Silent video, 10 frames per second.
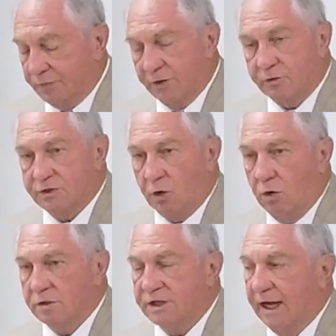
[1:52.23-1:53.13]
there's
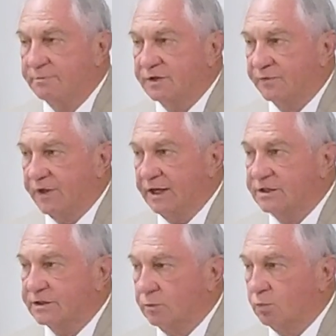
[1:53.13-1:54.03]
all types of
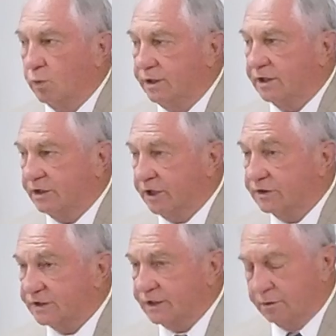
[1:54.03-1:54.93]
things that we could
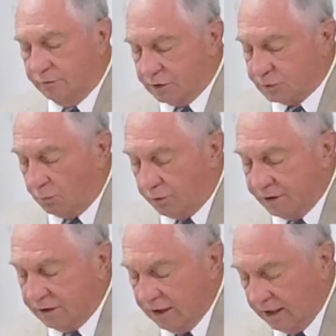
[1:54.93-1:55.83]
consider this
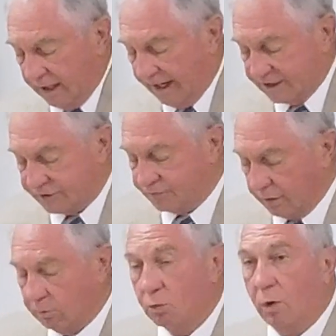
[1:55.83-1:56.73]
morning as
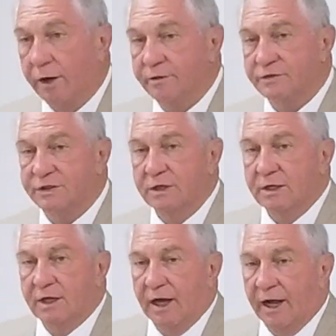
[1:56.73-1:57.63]
troubled waters
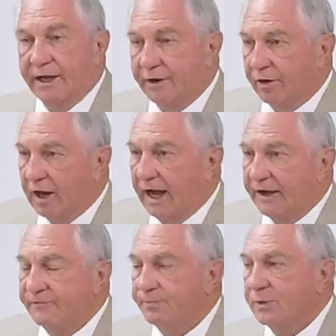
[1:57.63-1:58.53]
uh, in our
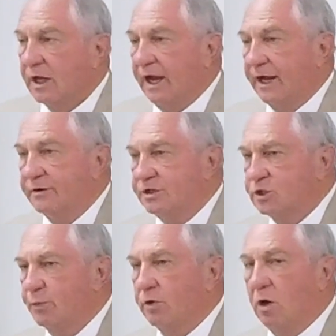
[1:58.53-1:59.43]
life. And
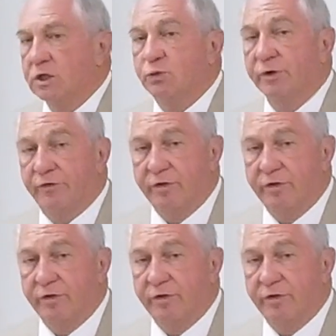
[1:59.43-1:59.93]
just because we're